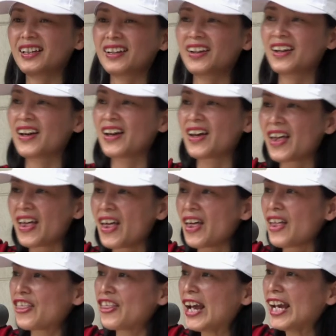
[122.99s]
American
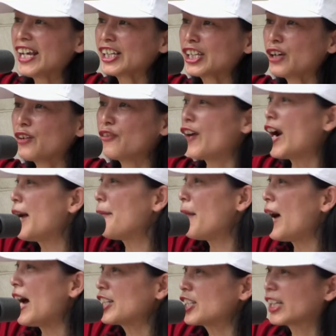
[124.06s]
Pacific Islander, I think
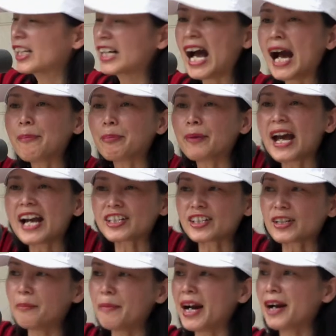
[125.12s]
one of the things that we
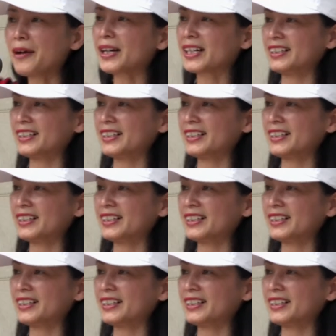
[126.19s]
share